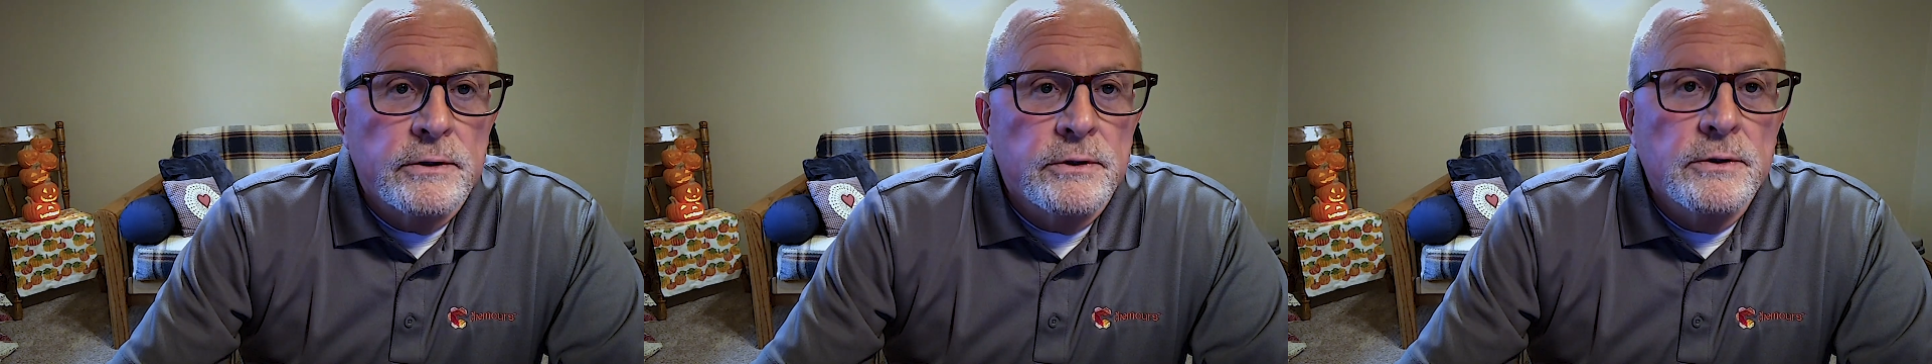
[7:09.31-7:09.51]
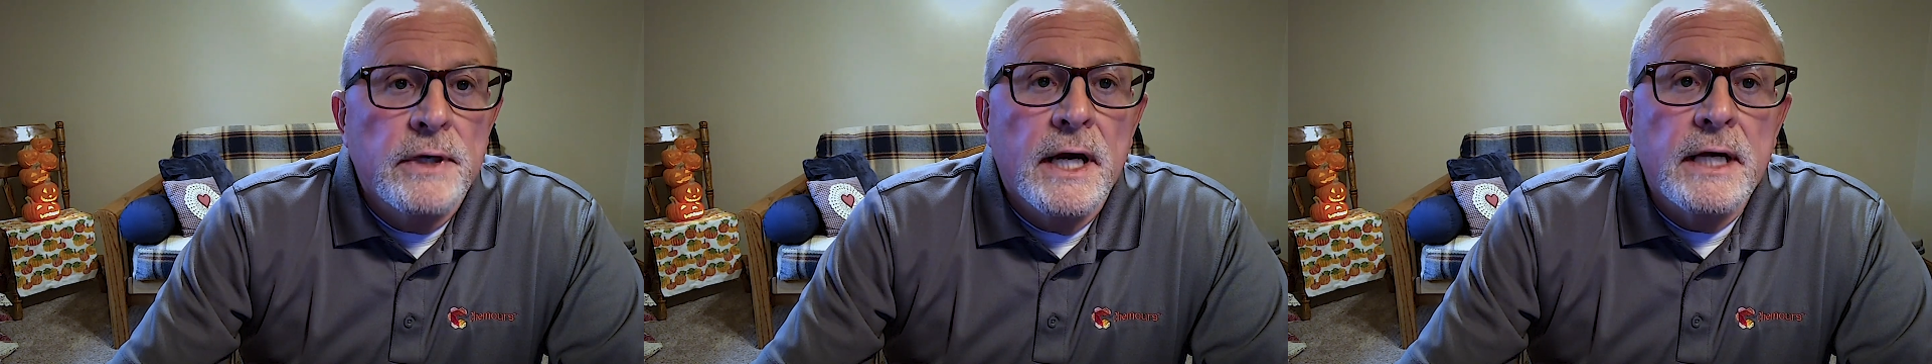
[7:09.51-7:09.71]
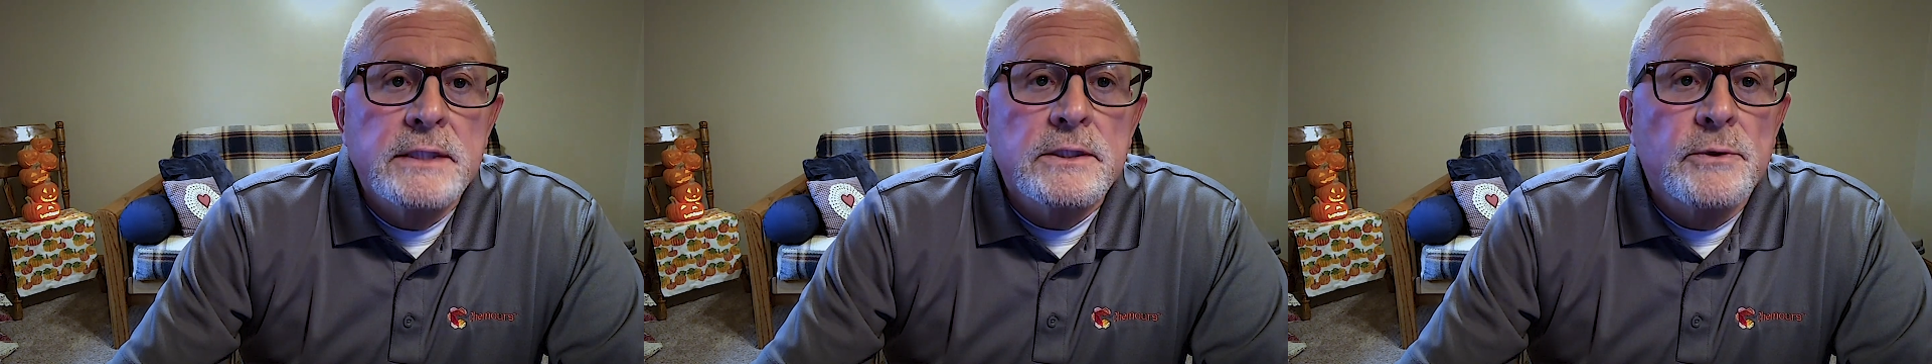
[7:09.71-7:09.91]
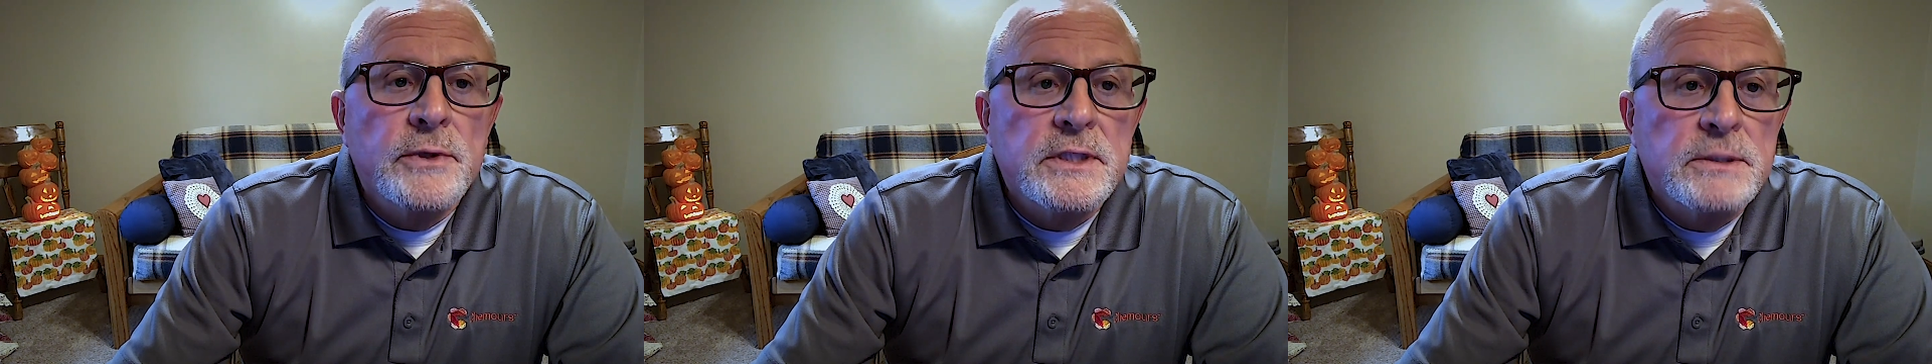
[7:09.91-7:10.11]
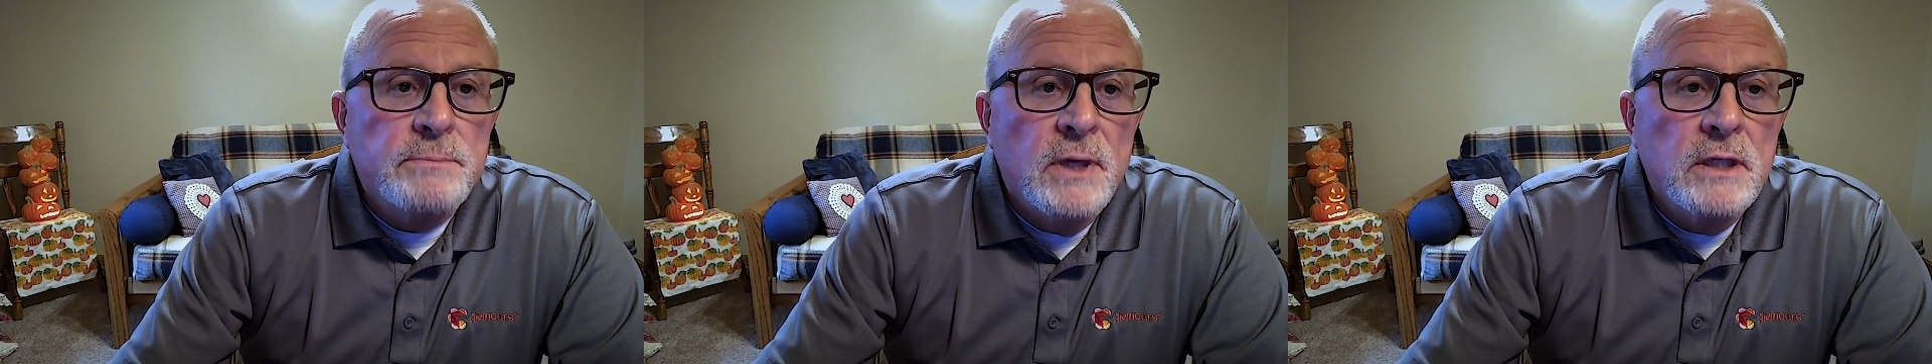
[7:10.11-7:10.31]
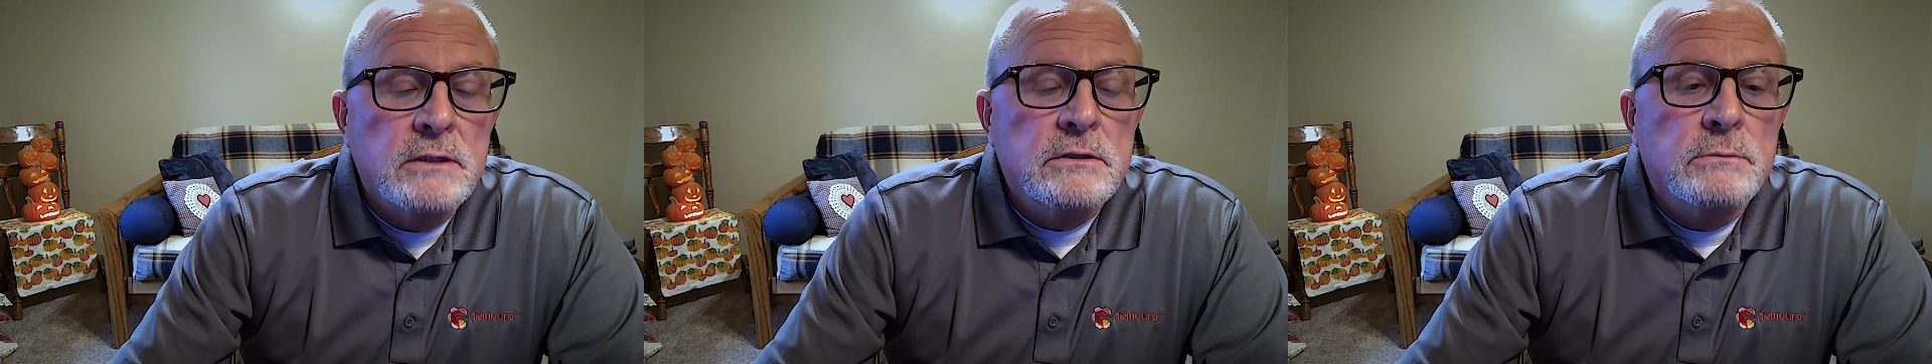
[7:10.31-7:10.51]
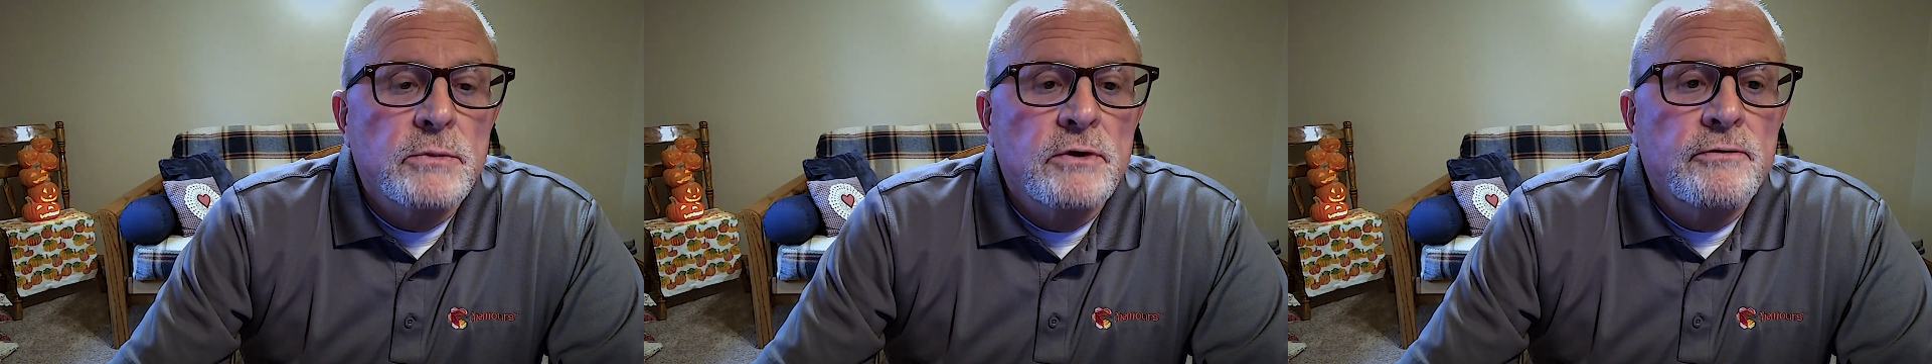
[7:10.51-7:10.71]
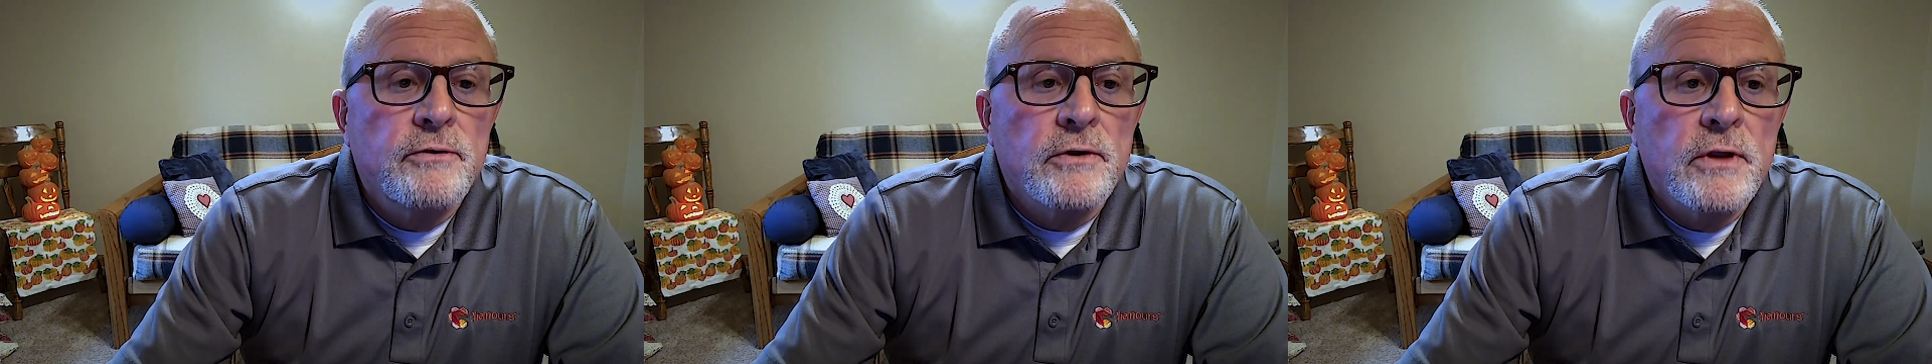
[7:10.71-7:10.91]
You guys are
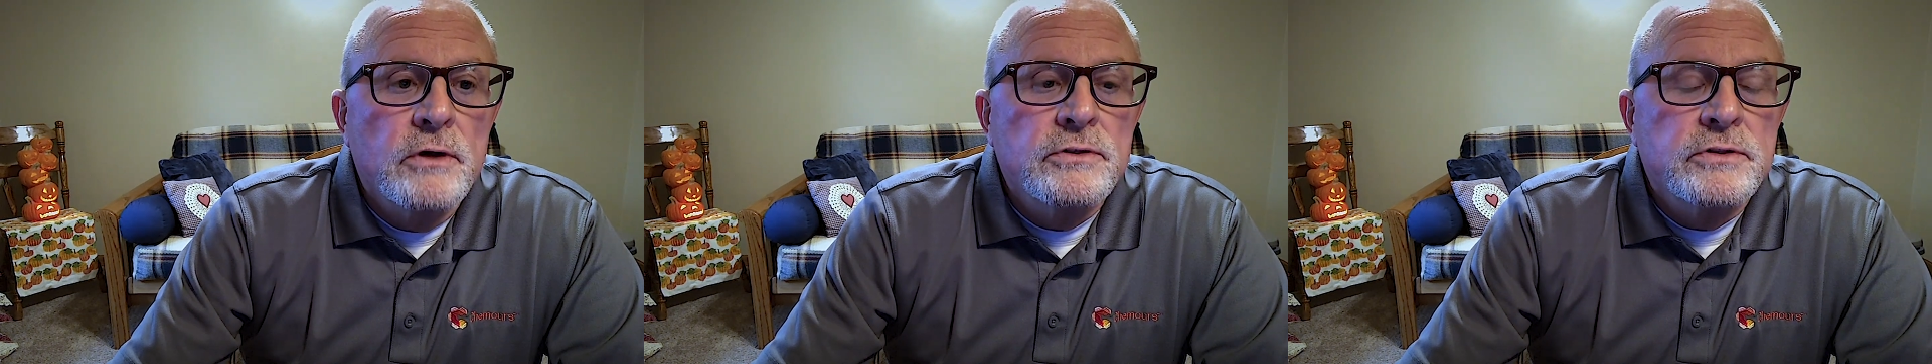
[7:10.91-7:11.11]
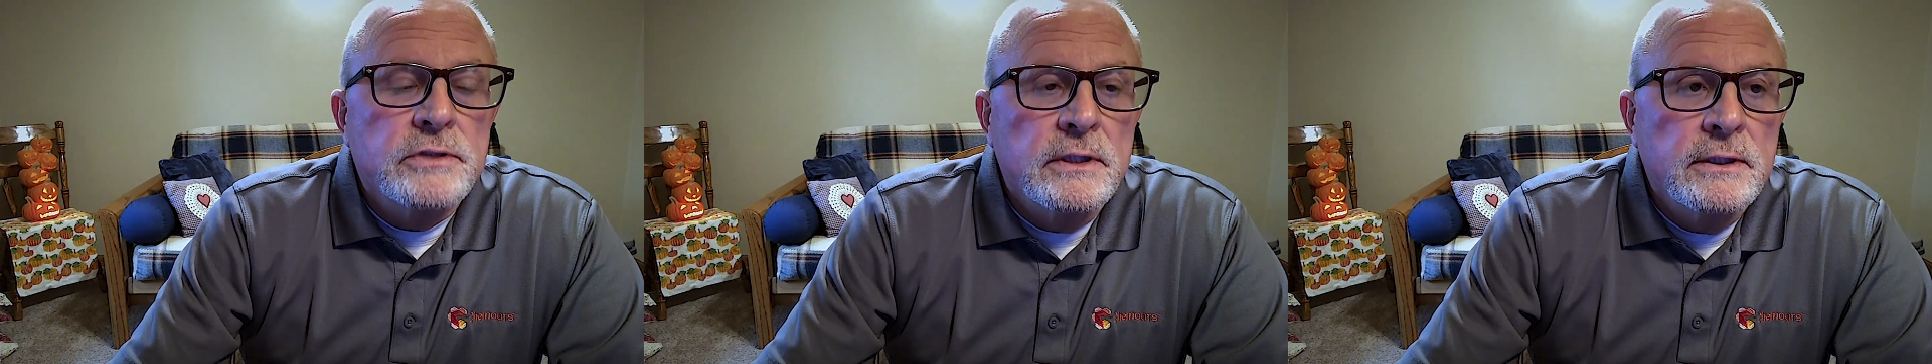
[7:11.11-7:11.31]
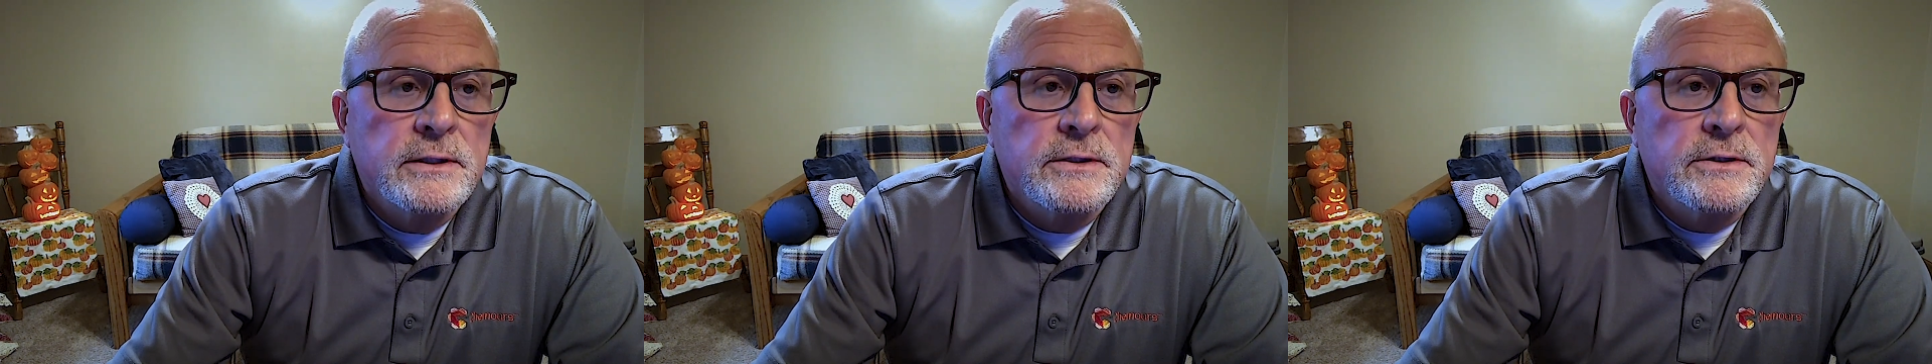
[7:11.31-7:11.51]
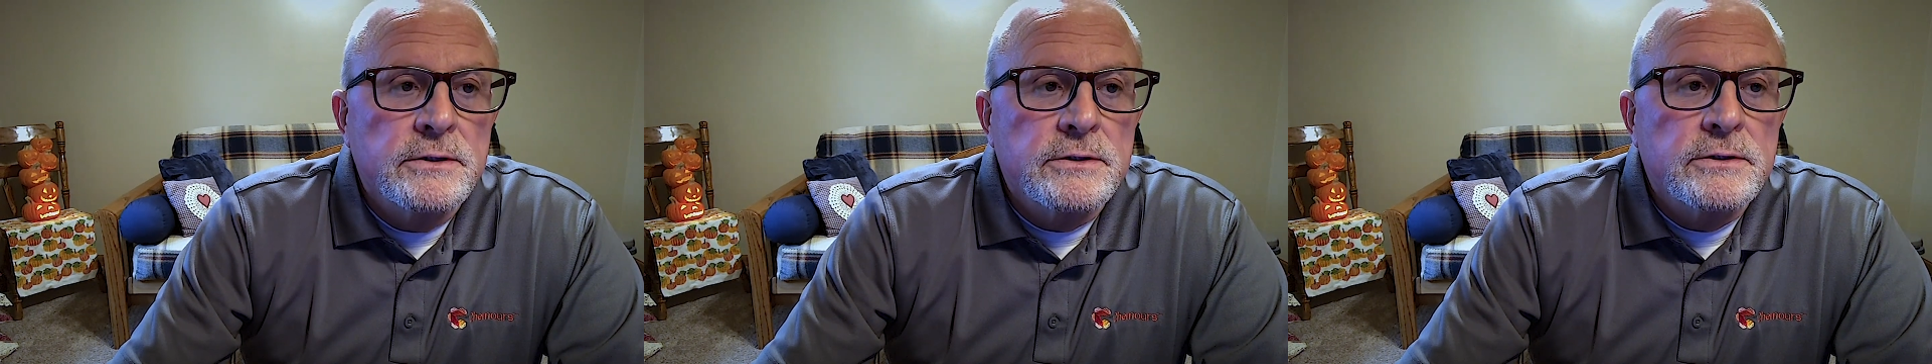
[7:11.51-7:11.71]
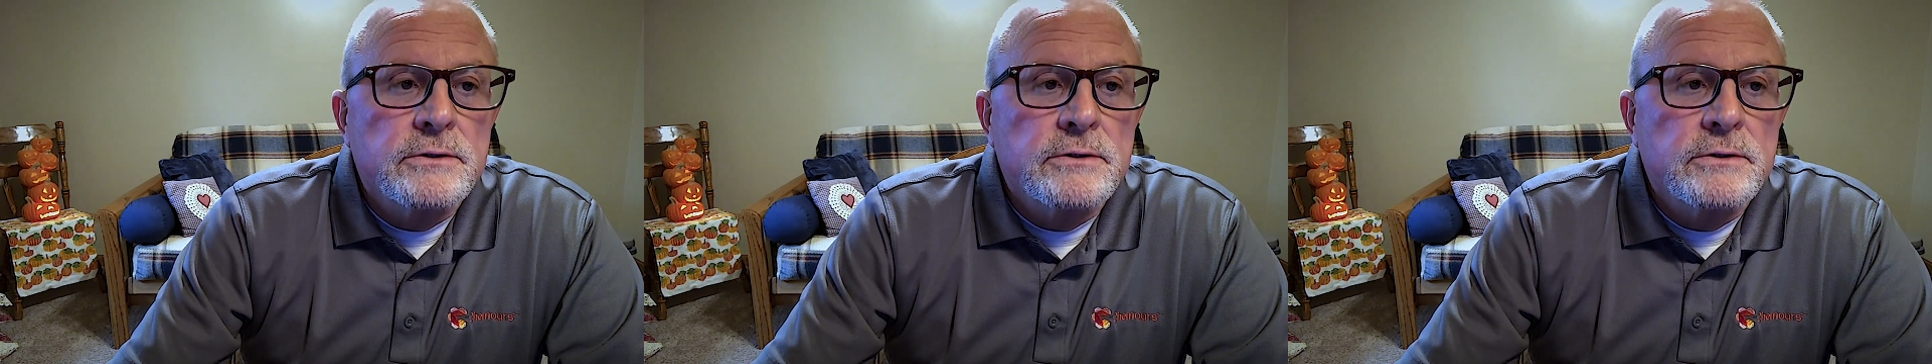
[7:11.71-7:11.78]
responsible for those cylinders.